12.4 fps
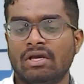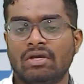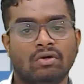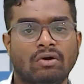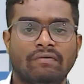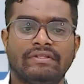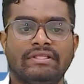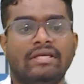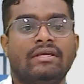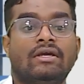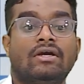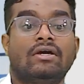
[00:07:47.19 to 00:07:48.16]
go with
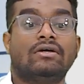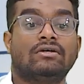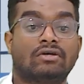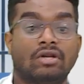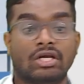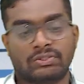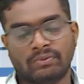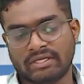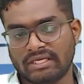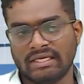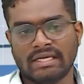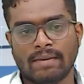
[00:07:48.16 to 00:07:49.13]
the gross
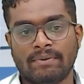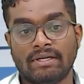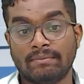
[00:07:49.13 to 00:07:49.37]
working capital.